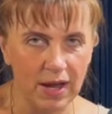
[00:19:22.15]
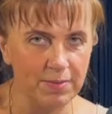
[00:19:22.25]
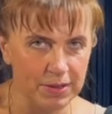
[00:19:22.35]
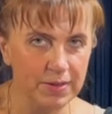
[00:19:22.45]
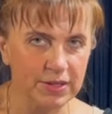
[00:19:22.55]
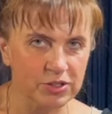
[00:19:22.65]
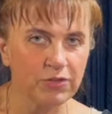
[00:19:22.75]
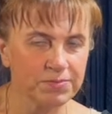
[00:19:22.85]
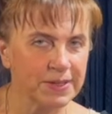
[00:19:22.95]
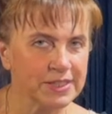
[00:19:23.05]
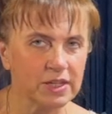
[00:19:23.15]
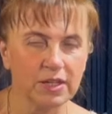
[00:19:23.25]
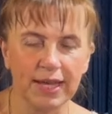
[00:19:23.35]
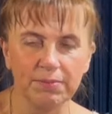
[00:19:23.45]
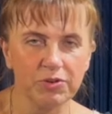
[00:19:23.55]
I mean, soft pastel
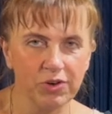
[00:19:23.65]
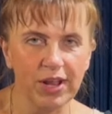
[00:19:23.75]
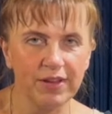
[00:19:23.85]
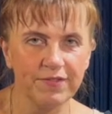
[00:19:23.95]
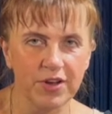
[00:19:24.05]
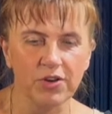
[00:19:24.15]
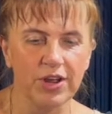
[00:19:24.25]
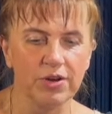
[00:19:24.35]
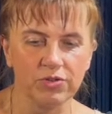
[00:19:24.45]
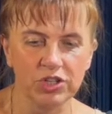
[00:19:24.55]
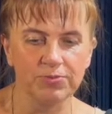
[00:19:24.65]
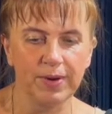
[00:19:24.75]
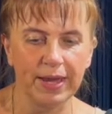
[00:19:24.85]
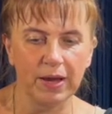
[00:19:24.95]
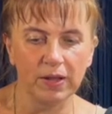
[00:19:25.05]
can be really very rich
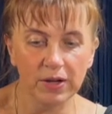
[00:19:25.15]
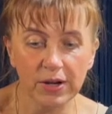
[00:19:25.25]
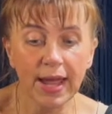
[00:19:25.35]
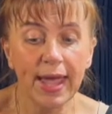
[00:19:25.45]
by color.